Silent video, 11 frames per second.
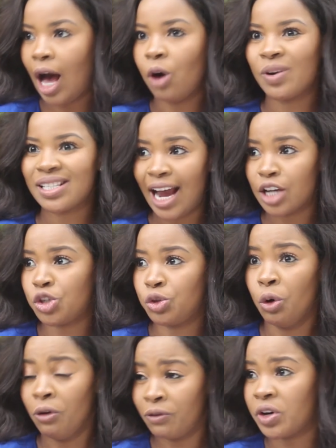I always had
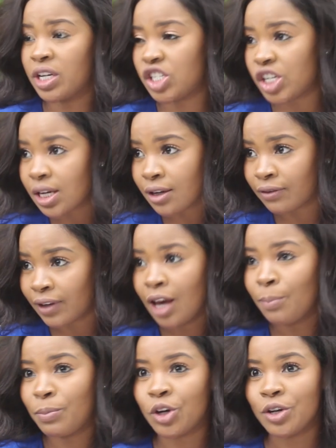to overachieve
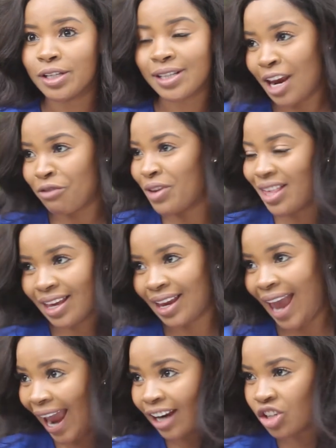because everything
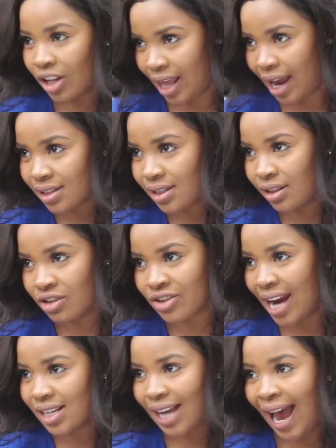hanged on that, right?